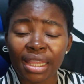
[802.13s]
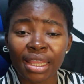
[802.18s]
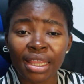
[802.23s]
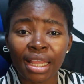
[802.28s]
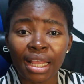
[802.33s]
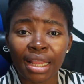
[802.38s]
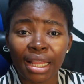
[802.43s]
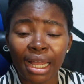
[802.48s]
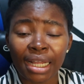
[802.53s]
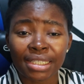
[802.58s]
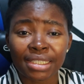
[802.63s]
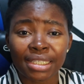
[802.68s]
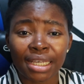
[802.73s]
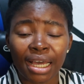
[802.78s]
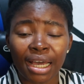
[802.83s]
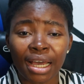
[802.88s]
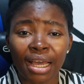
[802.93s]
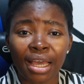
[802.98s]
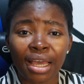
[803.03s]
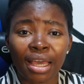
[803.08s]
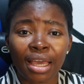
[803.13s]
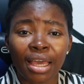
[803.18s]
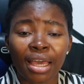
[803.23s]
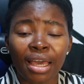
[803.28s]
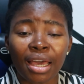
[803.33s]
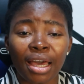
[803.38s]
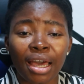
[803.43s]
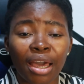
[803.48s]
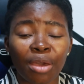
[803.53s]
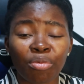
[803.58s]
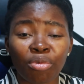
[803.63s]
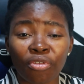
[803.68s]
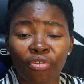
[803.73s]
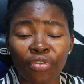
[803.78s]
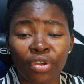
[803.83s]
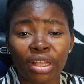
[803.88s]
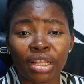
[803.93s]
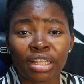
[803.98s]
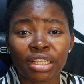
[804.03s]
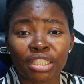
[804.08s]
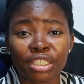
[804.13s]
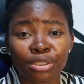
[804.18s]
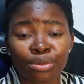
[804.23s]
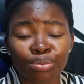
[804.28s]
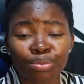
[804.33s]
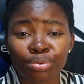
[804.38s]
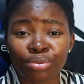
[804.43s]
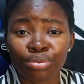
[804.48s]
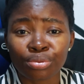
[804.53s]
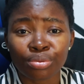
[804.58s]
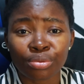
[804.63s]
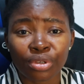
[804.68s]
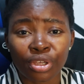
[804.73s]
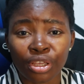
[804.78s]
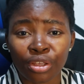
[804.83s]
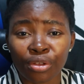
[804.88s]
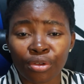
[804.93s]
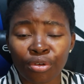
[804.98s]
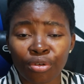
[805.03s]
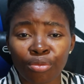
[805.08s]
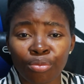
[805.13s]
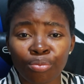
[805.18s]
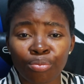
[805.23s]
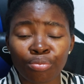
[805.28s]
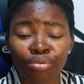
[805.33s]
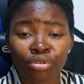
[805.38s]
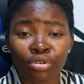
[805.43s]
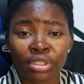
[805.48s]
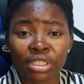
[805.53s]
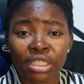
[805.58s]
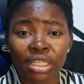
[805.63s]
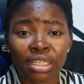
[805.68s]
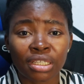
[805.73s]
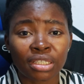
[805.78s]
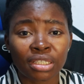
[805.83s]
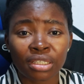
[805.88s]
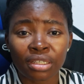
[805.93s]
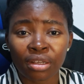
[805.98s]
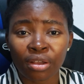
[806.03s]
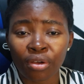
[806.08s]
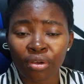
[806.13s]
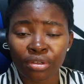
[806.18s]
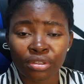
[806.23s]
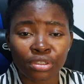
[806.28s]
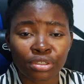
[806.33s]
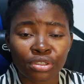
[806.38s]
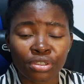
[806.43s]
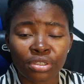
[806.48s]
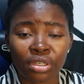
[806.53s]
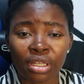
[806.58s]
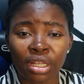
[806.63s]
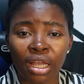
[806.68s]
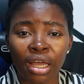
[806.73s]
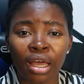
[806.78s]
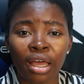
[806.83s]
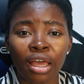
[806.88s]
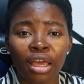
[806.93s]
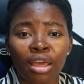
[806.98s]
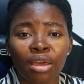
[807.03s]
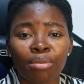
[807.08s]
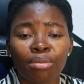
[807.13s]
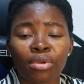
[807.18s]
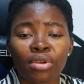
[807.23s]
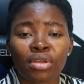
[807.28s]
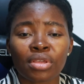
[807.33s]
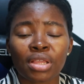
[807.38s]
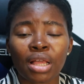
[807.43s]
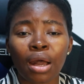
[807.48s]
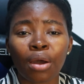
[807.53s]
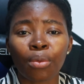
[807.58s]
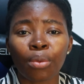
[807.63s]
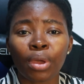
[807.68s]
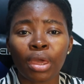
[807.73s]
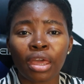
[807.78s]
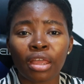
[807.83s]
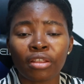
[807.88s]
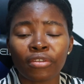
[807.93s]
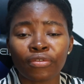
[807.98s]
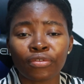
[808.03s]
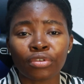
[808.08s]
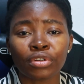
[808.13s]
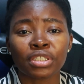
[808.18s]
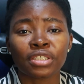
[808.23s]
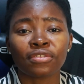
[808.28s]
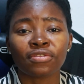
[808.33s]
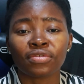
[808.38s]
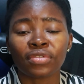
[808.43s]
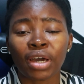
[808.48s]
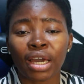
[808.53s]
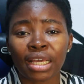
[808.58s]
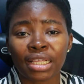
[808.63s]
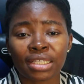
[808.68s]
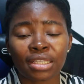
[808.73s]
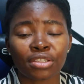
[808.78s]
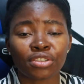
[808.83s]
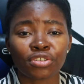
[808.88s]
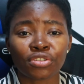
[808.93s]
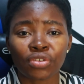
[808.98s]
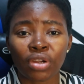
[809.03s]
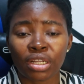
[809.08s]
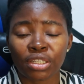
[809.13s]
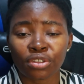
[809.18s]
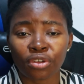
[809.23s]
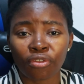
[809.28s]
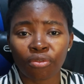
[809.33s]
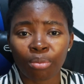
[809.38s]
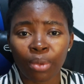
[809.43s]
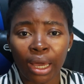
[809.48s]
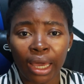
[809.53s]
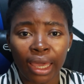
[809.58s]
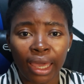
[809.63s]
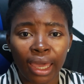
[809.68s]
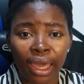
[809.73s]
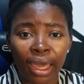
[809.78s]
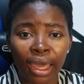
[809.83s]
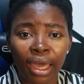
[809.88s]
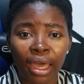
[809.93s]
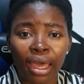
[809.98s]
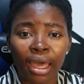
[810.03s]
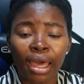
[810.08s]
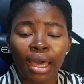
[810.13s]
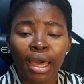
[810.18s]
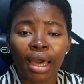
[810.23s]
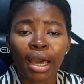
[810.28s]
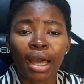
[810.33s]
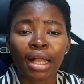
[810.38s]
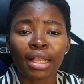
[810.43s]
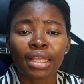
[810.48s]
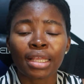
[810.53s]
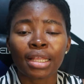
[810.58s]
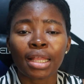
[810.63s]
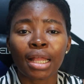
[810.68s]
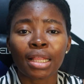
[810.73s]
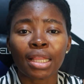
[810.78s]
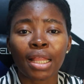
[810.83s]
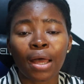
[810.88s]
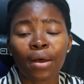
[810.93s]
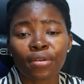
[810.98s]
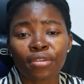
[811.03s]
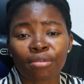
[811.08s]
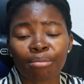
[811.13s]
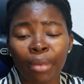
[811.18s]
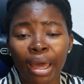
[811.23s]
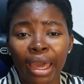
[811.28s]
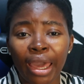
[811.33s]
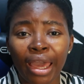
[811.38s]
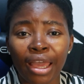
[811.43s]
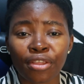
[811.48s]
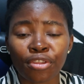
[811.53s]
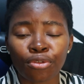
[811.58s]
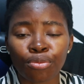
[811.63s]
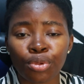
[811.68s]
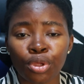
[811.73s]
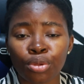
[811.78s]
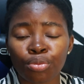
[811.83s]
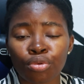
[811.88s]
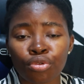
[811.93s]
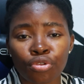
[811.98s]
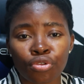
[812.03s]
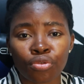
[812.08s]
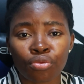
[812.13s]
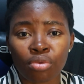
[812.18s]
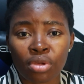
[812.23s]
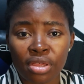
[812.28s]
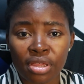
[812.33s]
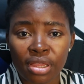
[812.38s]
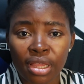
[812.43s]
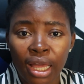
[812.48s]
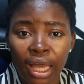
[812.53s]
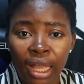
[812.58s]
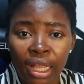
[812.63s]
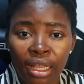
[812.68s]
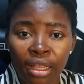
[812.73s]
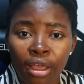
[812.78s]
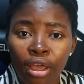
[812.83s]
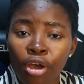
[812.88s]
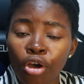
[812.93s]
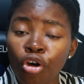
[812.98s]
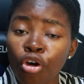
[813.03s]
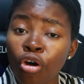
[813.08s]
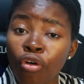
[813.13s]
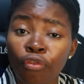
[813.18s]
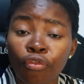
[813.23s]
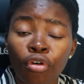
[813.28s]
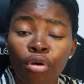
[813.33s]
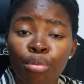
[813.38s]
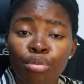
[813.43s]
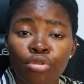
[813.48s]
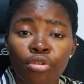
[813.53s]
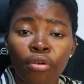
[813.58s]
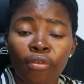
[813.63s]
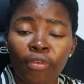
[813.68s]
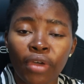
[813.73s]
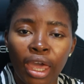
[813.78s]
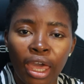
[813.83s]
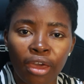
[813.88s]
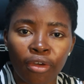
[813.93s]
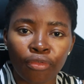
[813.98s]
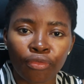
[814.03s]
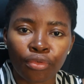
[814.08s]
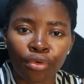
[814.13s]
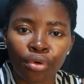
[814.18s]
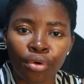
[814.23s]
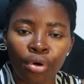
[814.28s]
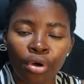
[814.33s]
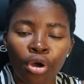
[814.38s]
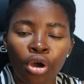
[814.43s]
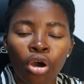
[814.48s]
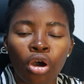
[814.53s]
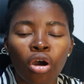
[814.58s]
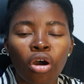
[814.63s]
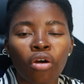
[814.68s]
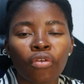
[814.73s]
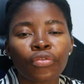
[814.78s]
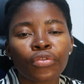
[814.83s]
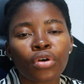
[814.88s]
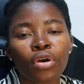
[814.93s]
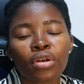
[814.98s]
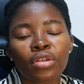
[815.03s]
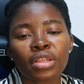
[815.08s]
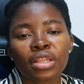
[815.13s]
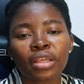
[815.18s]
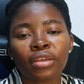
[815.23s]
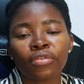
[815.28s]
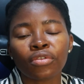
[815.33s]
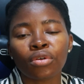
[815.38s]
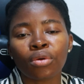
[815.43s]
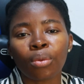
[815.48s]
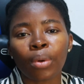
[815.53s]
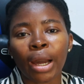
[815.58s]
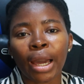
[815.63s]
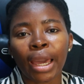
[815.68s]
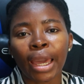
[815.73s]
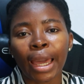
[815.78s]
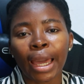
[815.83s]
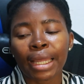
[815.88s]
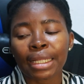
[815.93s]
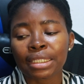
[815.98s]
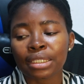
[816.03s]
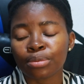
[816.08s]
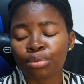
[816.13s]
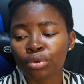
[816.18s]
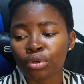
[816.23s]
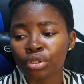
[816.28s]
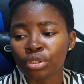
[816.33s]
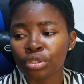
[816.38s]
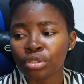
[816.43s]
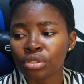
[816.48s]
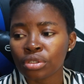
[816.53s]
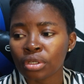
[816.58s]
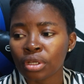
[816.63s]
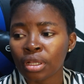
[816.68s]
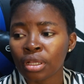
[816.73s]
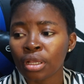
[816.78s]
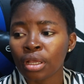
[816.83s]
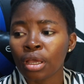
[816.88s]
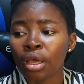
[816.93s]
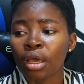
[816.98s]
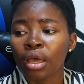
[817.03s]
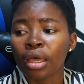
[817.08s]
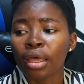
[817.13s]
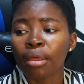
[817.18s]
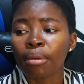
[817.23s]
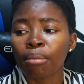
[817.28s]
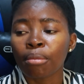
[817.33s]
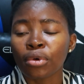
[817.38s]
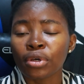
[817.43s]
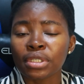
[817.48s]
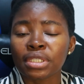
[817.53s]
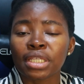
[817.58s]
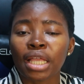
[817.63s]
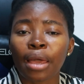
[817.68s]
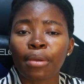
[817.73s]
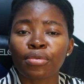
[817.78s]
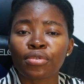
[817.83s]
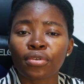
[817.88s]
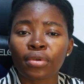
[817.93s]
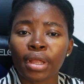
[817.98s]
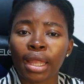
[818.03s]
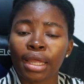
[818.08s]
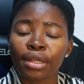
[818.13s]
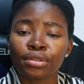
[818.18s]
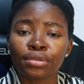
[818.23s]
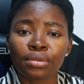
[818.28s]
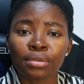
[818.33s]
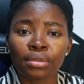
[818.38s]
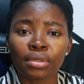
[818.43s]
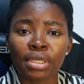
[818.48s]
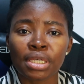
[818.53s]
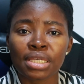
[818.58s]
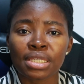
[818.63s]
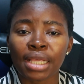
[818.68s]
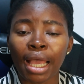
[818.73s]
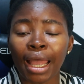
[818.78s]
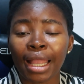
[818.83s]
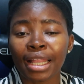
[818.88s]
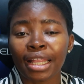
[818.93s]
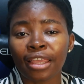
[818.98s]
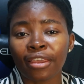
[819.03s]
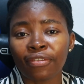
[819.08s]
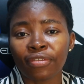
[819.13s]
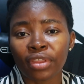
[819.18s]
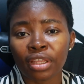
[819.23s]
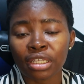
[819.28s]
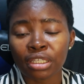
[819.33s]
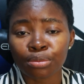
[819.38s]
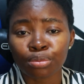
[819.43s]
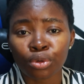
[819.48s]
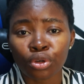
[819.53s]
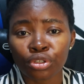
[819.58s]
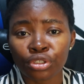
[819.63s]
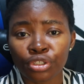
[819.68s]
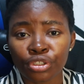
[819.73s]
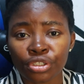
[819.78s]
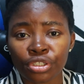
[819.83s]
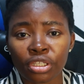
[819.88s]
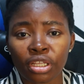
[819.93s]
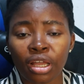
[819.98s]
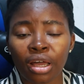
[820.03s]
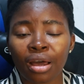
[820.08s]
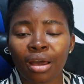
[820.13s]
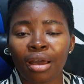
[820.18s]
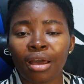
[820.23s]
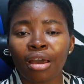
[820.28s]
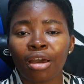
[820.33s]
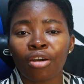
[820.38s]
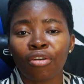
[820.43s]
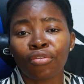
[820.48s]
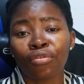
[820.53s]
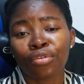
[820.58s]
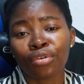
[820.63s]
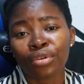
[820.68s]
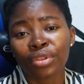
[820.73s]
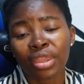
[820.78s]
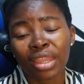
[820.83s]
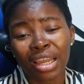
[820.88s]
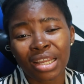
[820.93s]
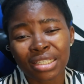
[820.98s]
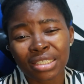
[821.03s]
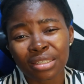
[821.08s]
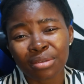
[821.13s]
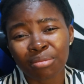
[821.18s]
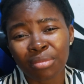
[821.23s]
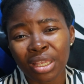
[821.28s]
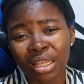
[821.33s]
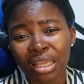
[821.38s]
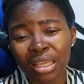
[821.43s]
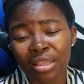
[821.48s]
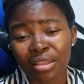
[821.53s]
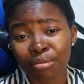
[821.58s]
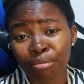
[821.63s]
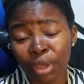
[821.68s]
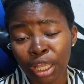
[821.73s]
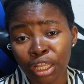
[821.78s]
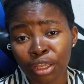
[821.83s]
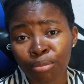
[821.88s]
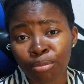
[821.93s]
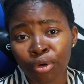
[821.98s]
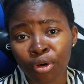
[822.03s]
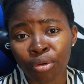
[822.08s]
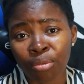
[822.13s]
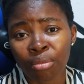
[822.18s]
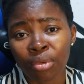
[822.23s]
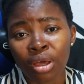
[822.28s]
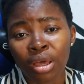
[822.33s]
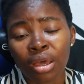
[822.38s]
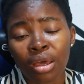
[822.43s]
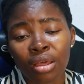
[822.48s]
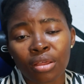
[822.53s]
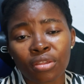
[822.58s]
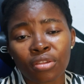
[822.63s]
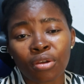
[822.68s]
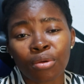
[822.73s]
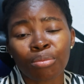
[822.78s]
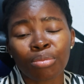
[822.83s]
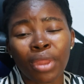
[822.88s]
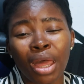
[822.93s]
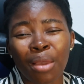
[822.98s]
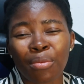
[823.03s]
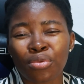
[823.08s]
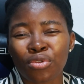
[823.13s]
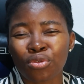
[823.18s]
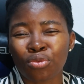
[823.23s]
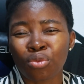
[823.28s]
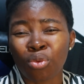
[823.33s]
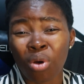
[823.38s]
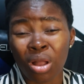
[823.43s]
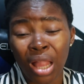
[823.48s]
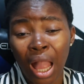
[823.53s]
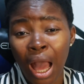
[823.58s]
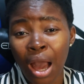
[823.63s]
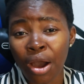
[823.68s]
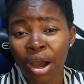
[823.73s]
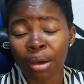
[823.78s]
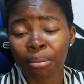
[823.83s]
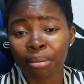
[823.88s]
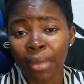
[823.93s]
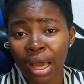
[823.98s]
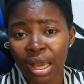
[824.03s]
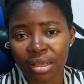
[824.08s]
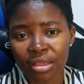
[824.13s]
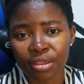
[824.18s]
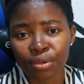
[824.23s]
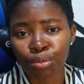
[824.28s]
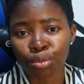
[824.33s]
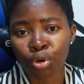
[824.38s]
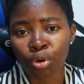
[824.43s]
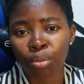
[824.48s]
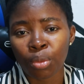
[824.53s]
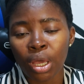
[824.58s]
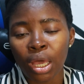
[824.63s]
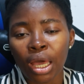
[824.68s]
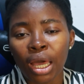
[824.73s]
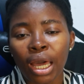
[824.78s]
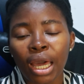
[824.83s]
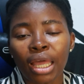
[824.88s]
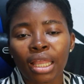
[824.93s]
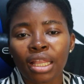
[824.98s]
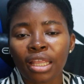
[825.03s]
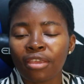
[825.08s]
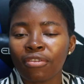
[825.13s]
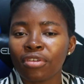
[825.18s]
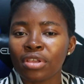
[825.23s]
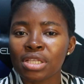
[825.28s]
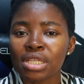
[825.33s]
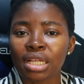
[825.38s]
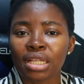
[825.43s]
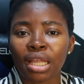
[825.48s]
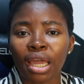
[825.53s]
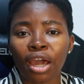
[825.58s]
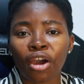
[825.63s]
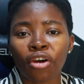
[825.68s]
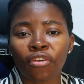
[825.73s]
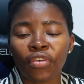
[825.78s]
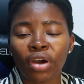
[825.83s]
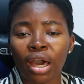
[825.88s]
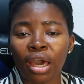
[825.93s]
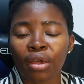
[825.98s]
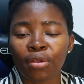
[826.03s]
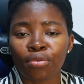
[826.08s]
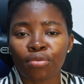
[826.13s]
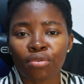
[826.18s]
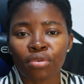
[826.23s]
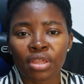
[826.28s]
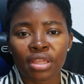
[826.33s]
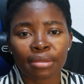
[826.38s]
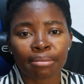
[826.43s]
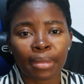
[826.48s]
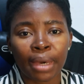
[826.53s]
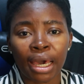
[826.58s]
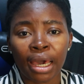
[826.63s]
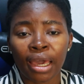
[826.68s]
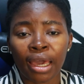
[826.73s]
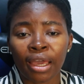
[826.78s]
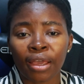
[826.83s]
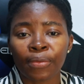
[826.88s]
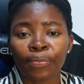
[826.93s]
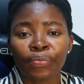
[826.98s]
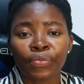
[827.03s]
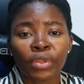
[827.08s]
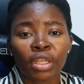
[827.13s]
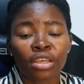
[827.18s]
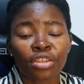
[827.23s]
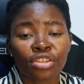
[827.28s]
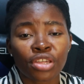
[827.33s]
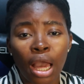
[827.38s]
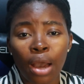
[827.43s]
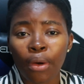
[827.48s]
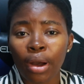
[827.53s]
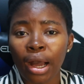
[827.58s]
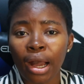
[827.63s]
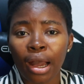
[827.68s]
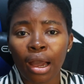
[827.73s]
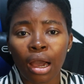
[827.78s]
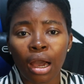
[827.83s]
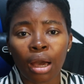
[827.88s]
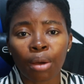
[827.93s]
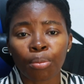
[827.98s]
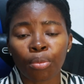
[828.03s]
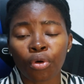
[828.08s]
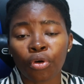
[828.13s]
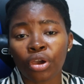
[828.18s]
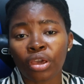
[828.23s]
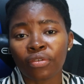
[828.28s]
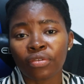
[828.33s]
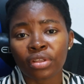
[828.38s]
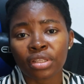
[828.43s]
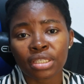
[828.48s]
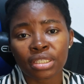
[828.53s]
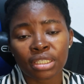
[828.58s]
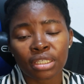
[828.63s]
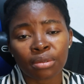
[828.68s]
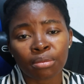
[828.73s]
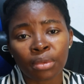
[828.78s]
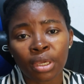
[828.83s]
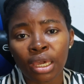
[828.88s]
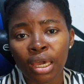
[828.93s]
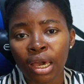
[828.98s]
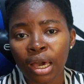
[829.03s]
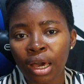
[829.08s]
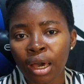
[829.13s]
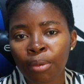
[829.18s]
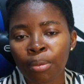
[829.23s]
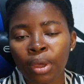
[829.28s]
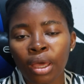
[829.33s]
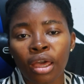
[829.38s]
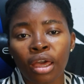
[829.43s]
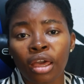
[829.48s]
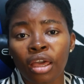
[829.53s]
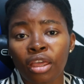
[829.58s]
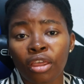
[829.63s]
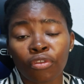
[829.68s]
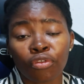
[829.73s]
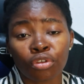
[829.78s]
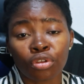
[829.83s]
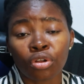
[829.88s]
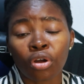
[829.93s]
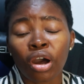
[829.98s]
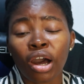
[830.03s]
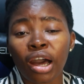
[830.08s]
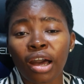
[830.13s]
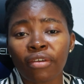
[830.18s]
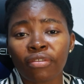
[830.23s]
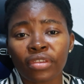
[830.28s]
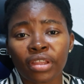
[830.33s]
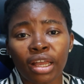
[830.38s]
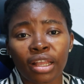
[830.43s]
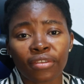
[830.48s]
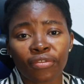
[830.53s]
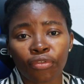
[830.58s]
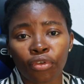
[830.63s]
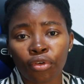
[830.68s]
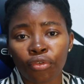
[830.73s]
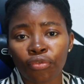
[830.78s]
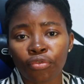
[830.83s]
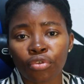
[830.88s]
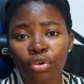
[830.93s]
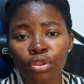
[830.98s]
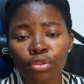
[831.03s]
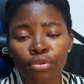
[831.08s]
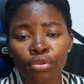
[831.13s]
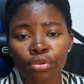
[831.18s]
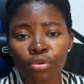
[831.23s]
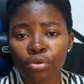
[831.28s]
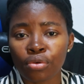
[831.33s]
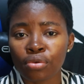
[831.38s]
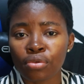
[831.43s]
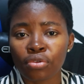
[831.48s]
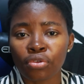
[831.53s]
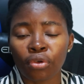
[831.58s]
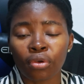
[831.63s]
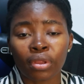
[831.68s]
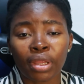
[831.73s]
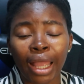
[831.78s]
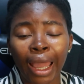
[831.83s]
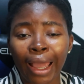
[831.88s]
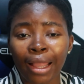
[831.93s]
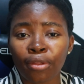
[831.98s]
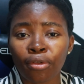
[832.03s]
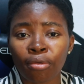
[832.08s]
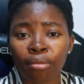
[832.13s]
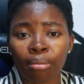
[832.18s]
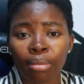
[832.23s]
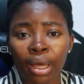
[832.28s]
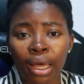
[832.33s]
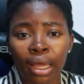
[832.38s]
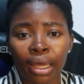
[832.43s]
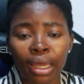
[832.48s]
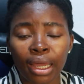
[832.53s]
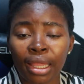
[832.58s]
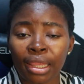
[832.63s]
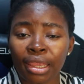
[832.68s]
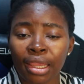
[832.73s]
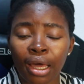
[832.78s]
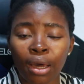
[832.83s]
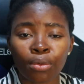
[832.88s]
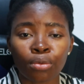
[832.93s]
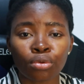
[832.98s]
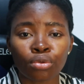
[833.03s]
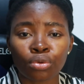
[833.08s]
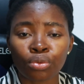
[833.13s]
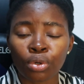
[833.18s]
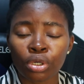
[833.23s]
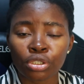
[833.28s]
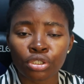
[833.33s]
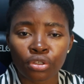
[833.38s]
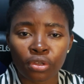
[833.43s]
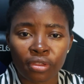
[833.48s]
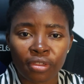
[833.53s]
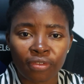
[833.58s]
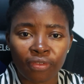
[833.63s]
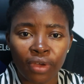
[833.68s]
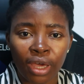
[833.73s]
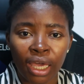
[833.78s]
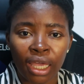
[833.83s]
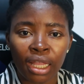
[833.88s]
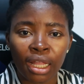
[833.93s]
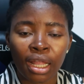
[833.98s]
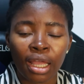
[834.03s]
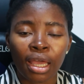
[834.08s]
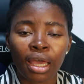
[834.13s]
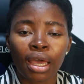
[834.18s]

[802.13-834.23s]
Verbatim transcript: the latter i prefer the deep you know protein conditioner because that way it fortifies the strength of my hair and it allows my hair to be able to withstand all forms of hair fall of course even while i deep condition most times what i do is i leave the deep conditioner for 30 minutes minimum sometimes one hour maximum i leave it and i cover it with my shower cap or even steamy cap if you don't have that feel free to use your nylon bag and that would work just fine